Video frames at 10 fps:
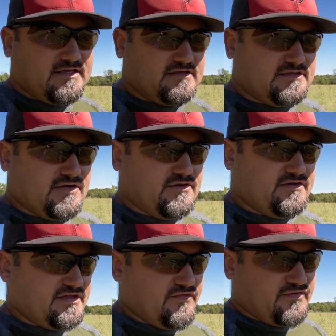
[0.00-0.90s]
So
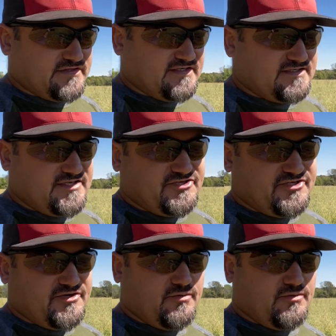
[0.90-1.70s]
differences this year,